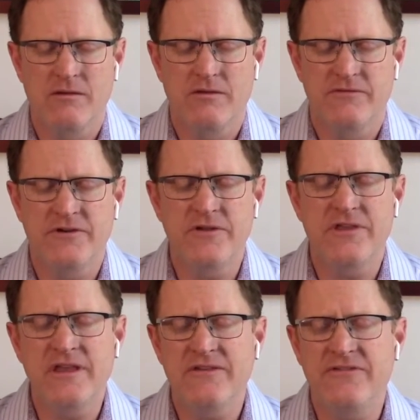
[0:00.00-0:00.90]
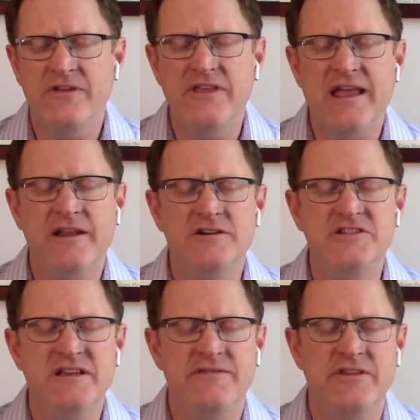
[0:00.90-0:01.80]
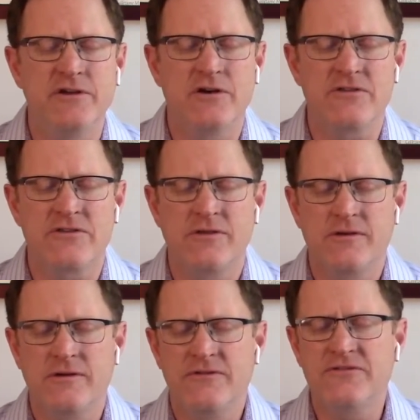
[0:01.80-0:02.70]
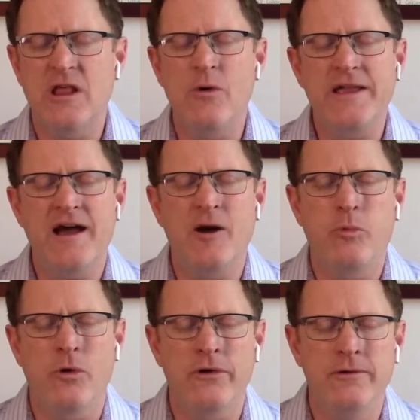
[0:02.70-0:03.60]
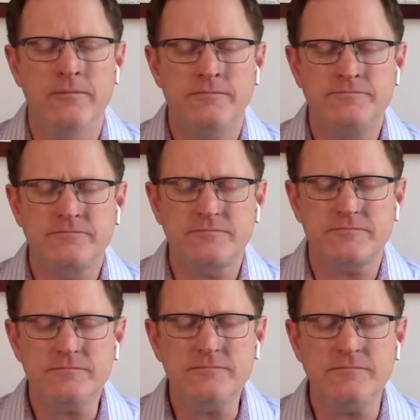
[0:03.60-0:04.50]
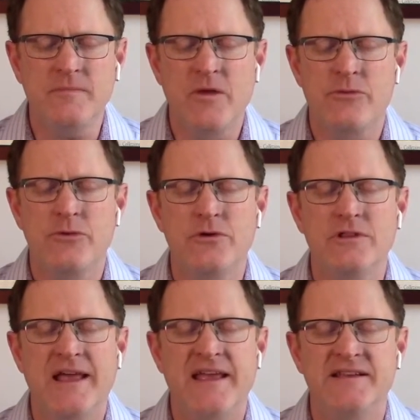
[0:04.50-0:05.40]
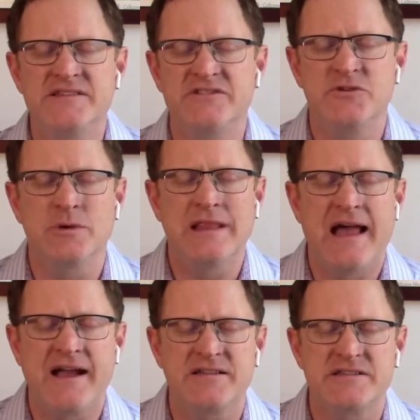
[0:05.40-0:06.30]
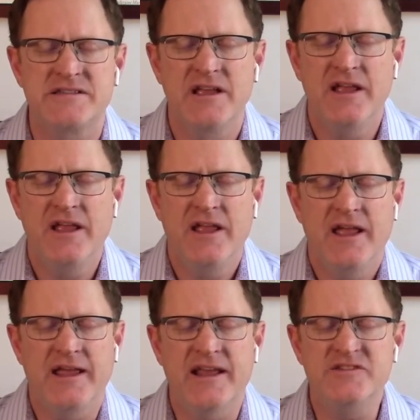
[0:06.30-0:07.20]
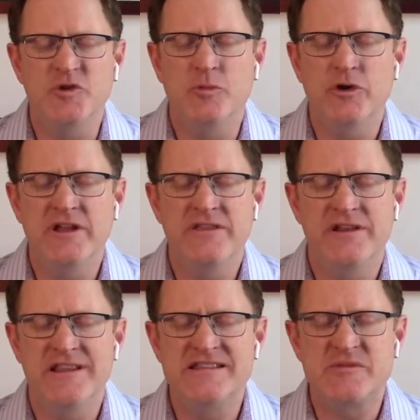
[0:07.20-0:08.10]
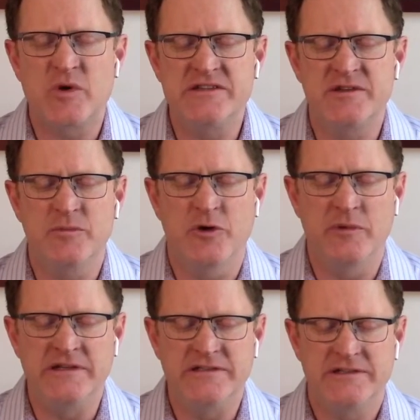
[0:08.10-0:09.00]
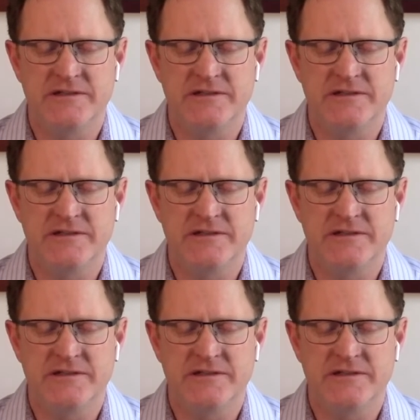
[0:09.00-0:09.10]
Feel the energy of the earth flowing upward through your legs as you relax and as you breathe into this present moment.